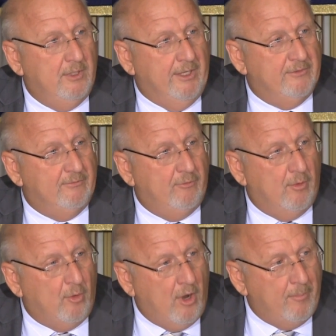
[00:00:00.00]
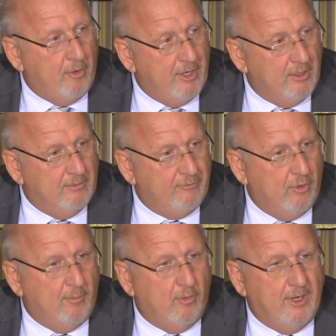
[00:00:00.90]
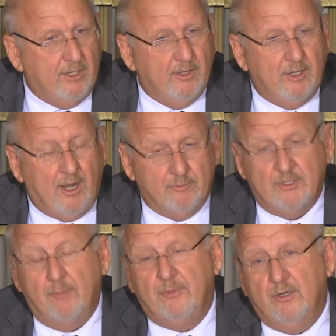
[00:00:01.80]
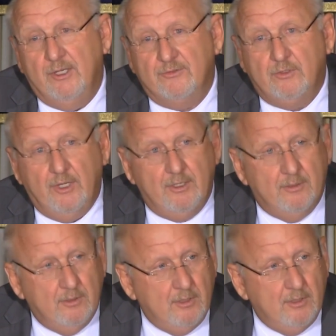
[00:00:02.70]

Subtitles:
As a former operator and a former regulator, I was up there yesterday,